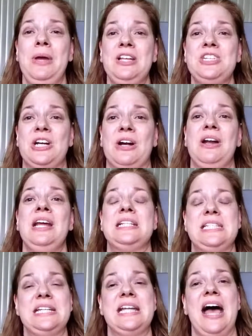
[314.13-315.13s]
wheelchair
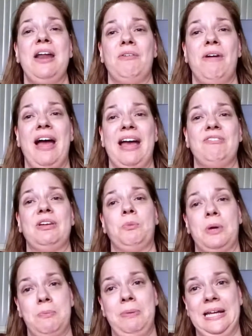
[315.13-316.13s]
did not arrive in
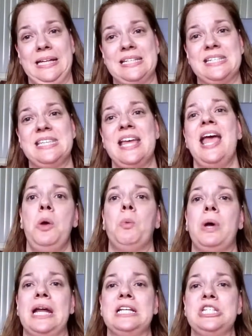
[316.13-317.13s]
one piece.
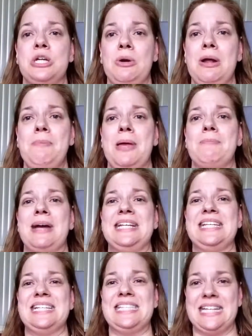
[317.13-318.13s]
When I showed up at my
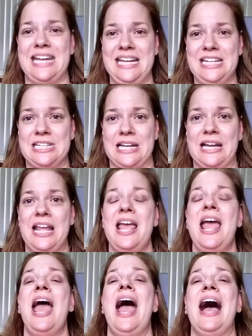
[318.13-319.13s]
destination,
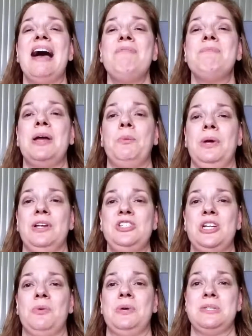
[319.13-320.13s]
half my
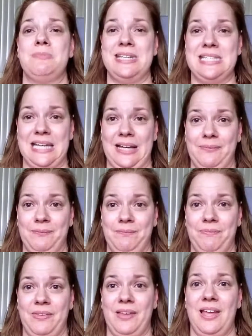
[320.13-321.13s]
wheelchair was missing.
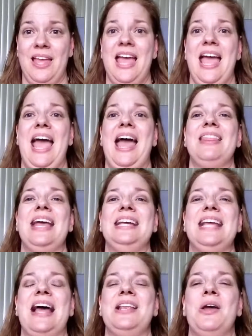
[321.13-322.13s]
And they
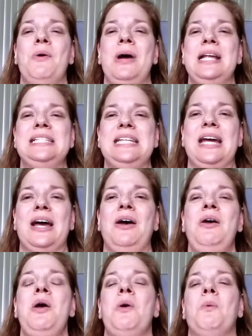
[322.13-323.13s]
had no
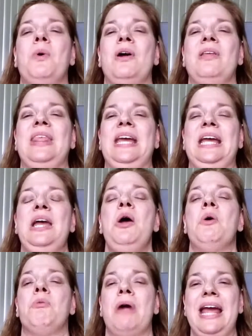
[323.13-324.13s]
idea where the
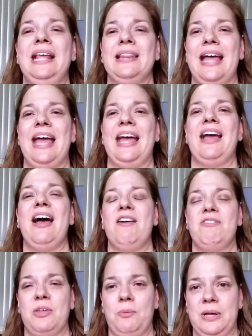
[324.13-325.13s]
right leg
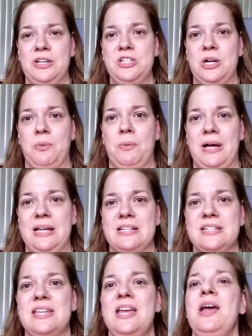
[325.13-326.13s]
of the wheelchair
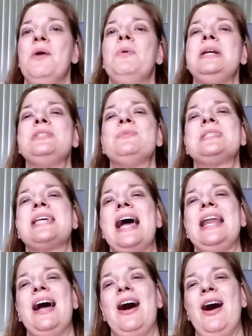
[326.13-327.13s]
was, which was
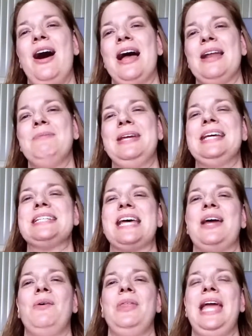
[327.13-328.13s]
kind of odd because
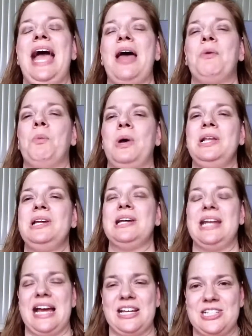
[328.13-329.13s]
I only had one
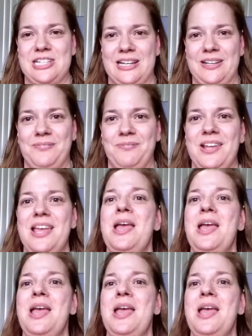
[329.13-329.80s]
connection.